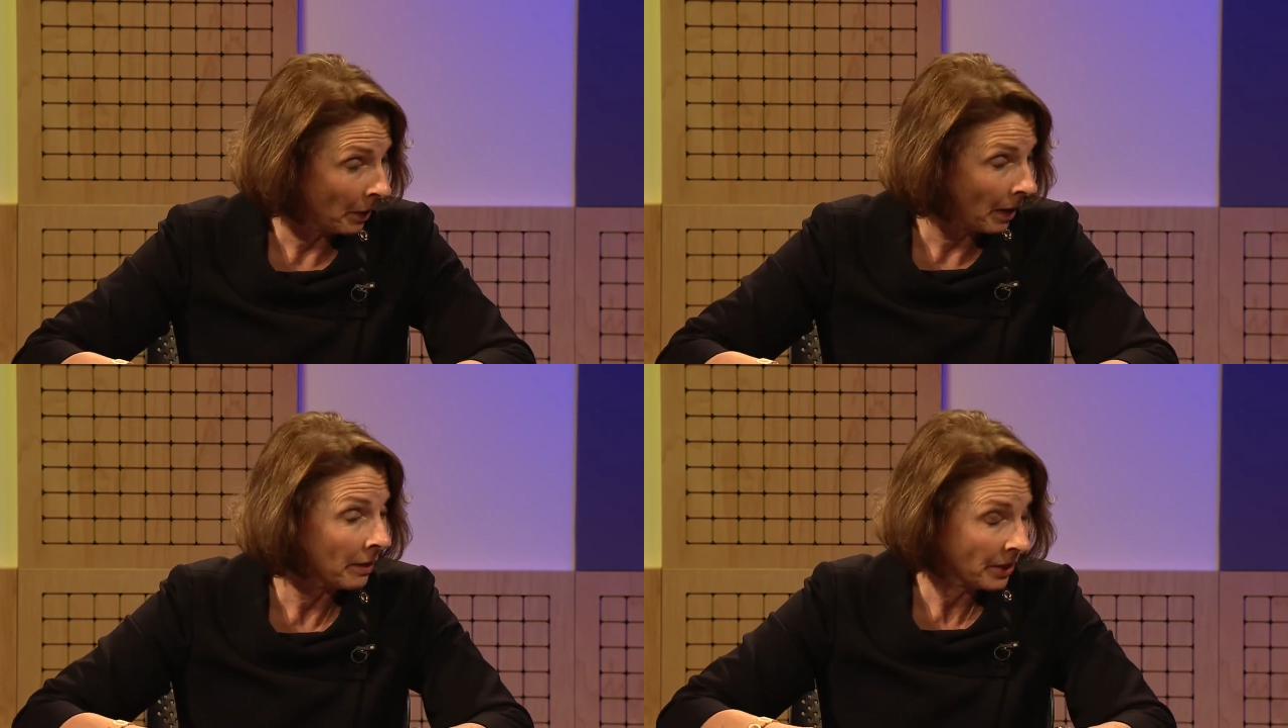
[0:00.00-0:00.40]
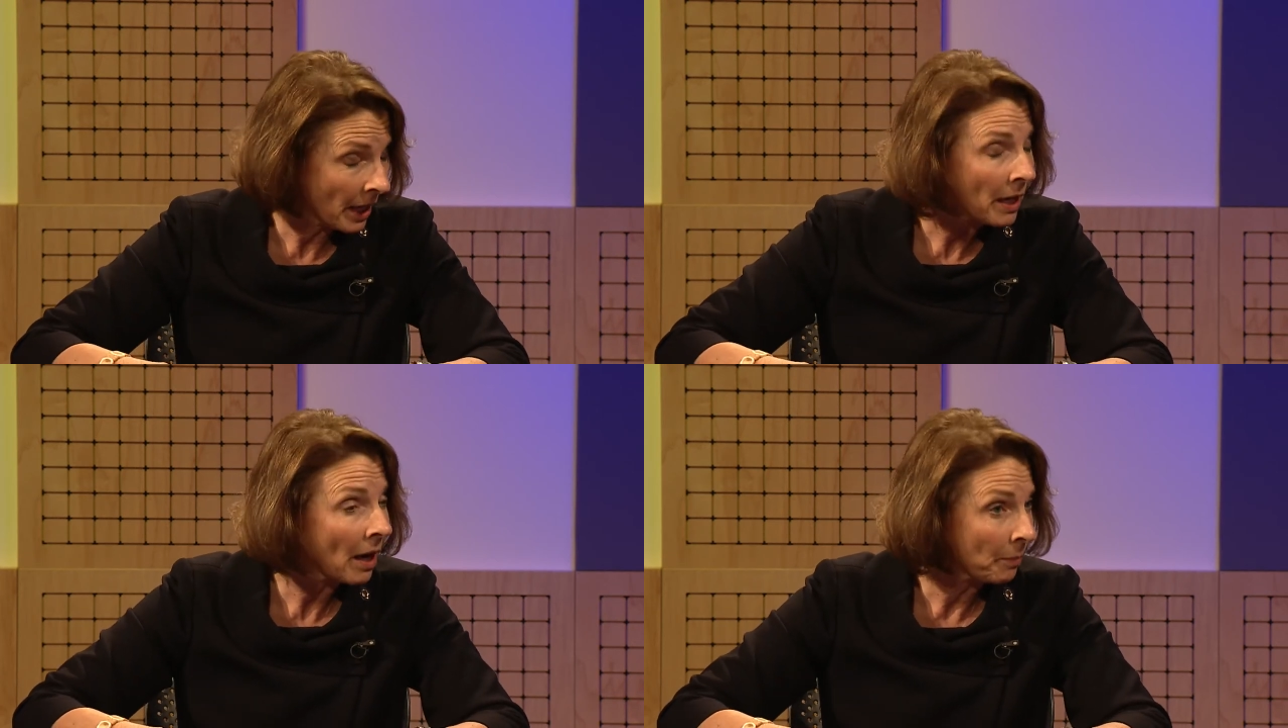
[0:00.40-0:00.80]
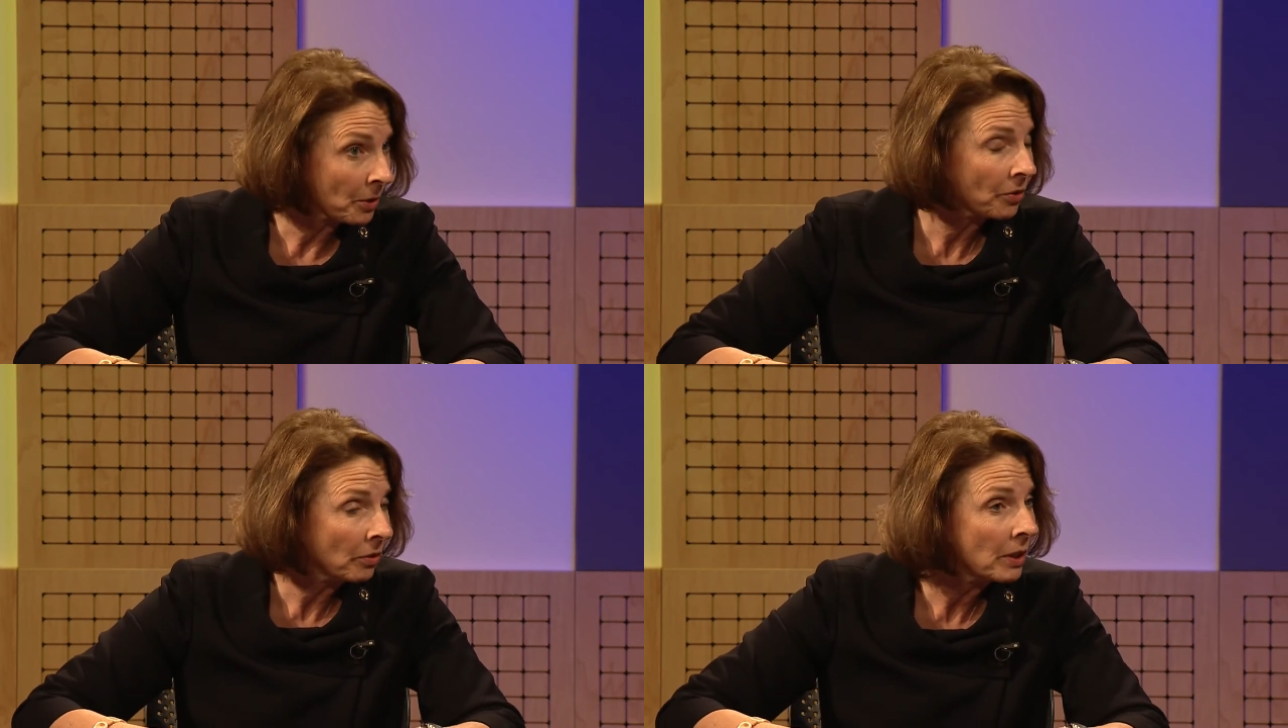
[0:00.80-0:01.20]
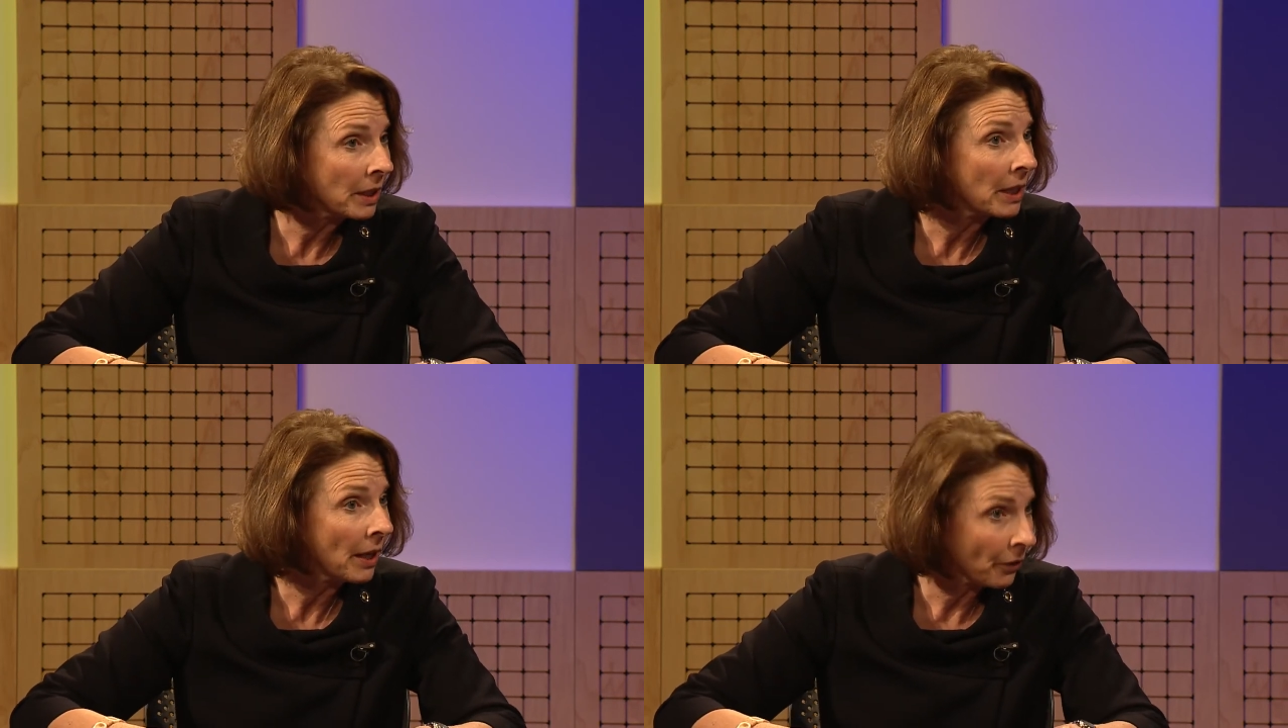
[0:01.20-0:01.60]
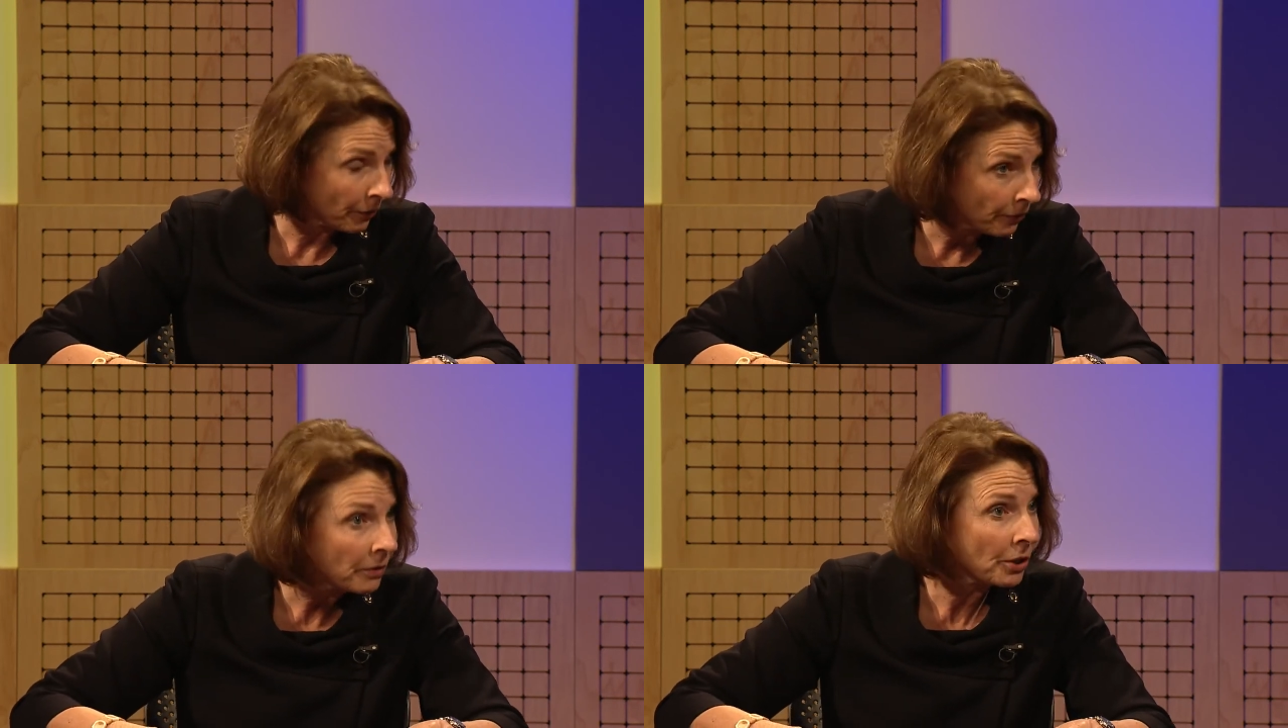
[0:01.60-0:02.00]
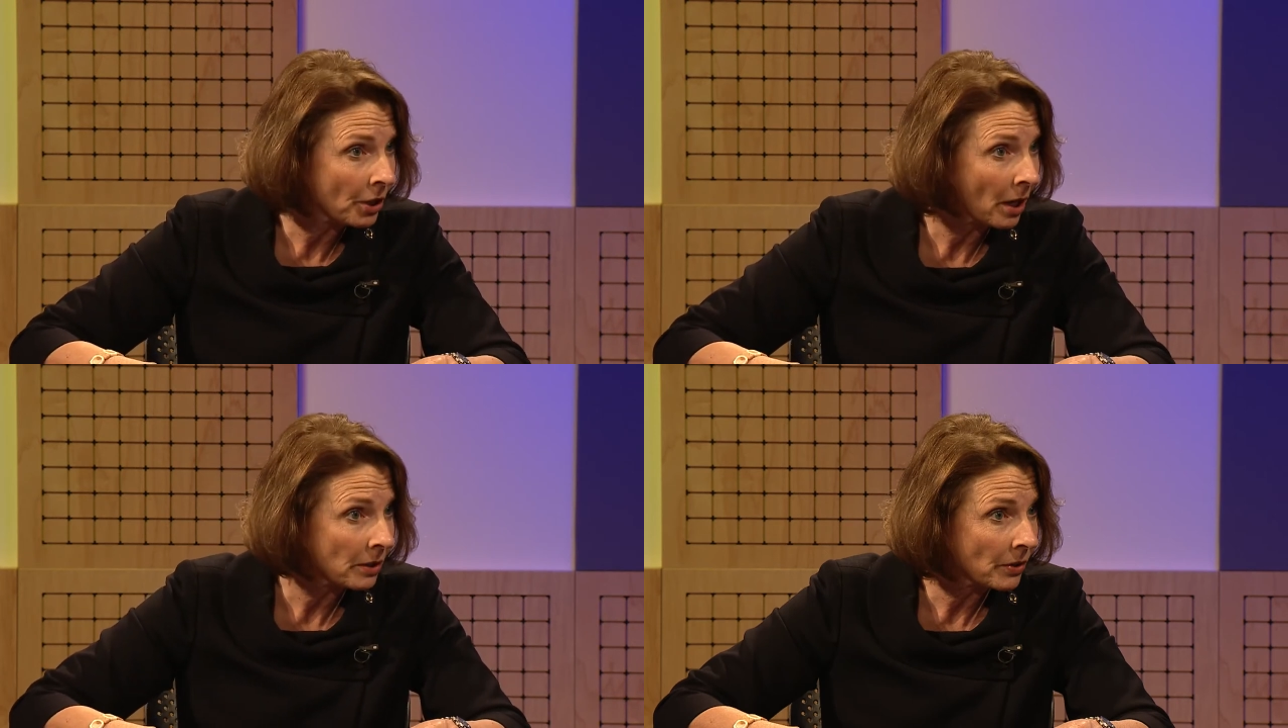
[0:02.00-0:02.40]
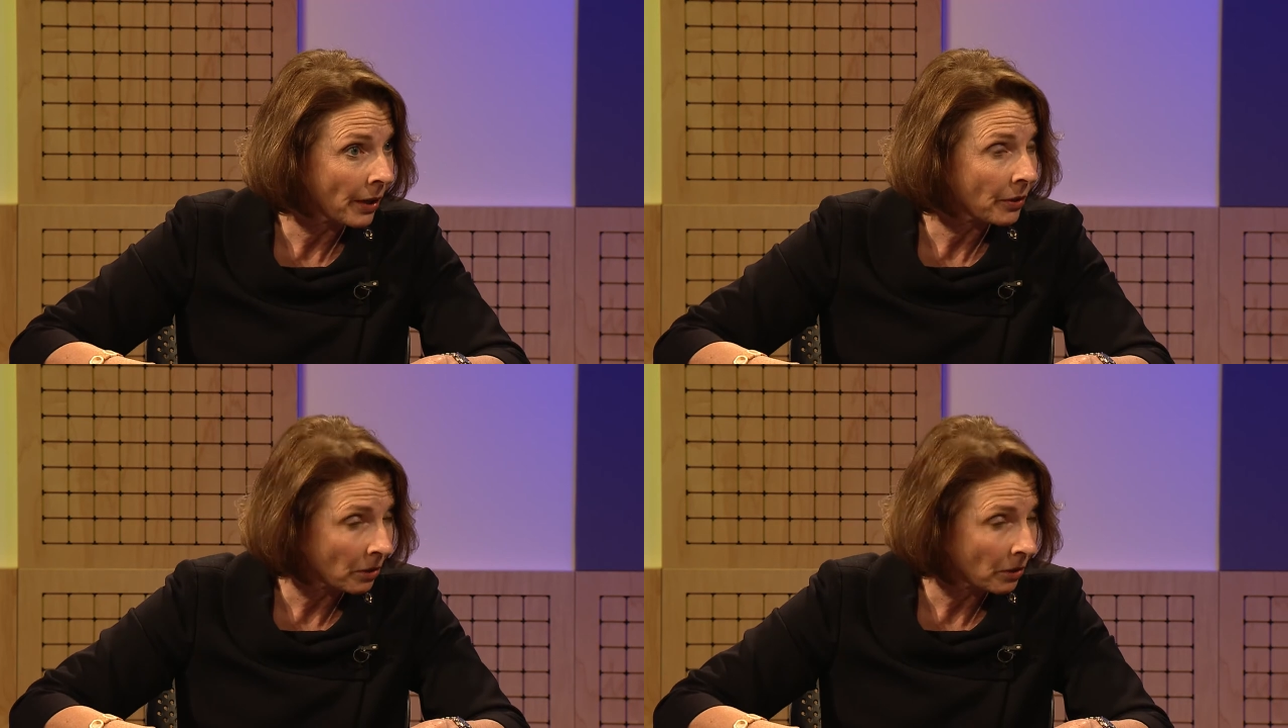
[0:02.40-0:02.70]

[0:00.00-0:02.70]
and taken opportunity to get their flu shots at their